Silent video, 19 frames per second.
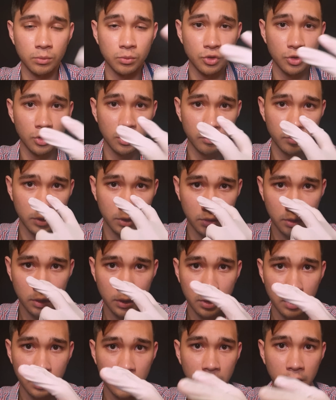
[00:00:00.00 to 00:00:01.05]
observing
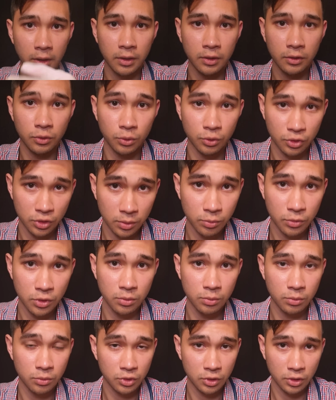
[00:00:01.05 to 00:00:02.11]
your
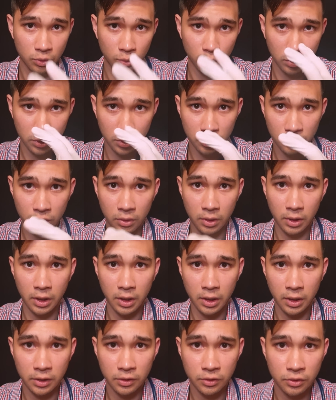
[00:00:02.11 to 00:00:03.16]
symptoms as well as your
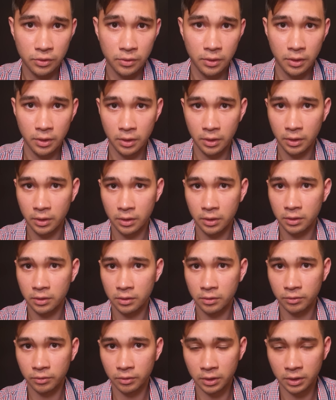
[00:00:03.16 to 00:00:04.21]
eyes
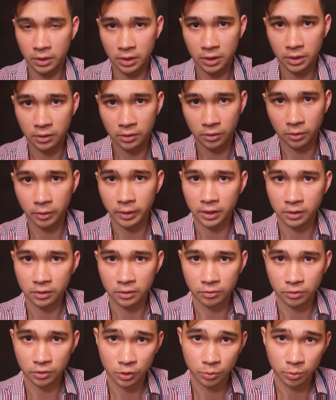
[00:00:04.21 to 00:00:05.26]
for any
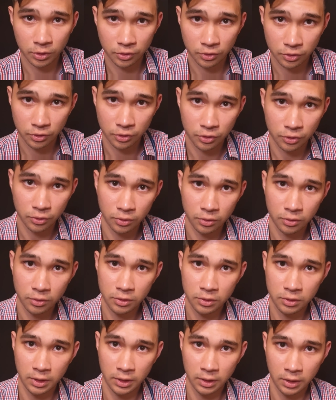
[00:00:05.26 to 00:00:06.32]
corrective responses or
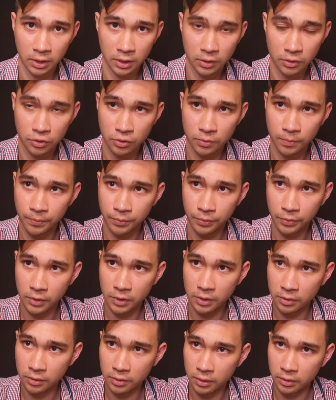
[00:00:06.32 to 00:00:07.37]
saccades,
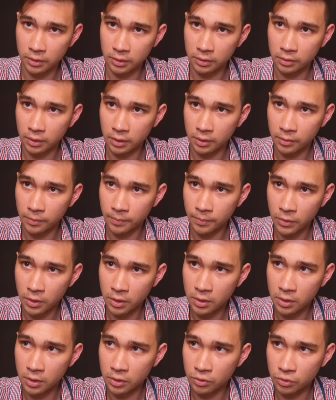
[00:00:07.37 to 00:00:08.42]
anything like that.
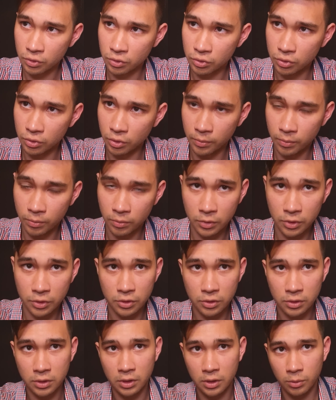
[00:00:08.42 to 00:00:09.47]
So let's
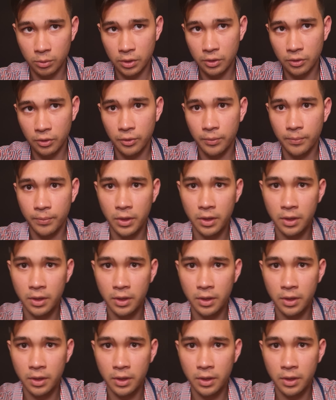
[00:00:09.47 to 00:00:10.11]
see how we go.